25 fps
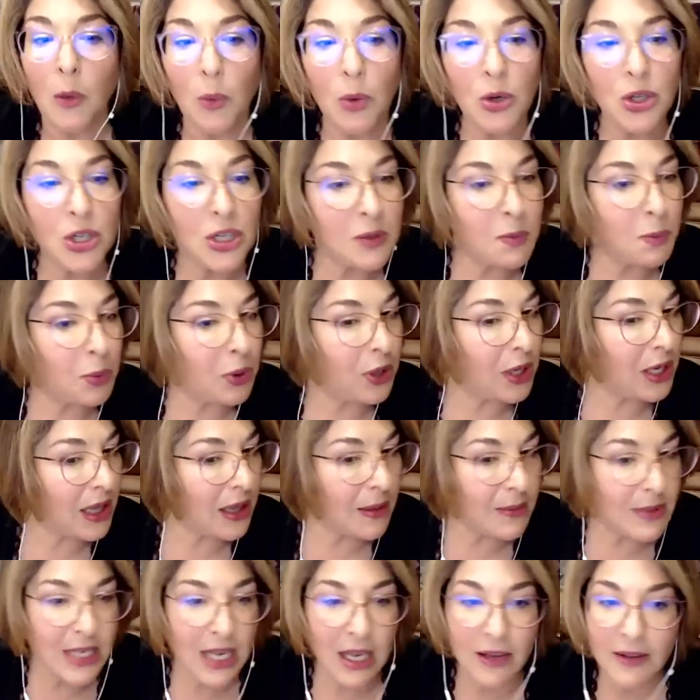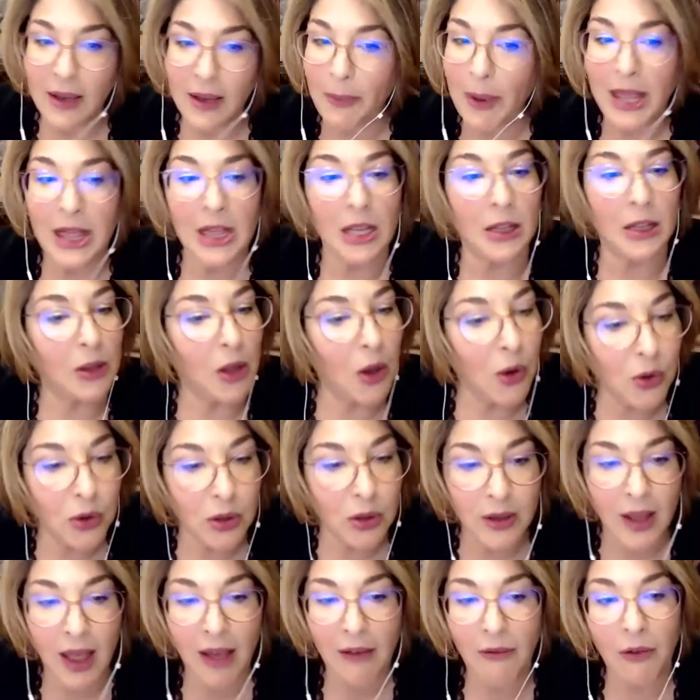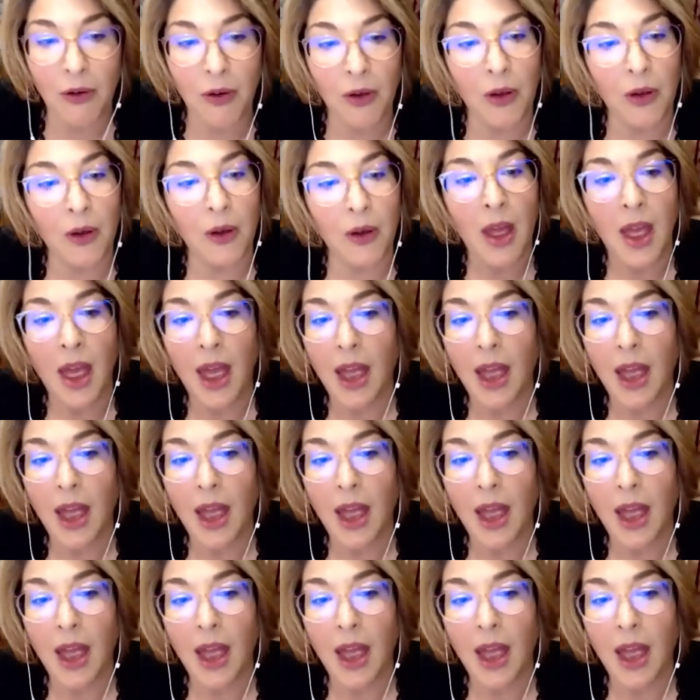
just putting themselves up at the local level,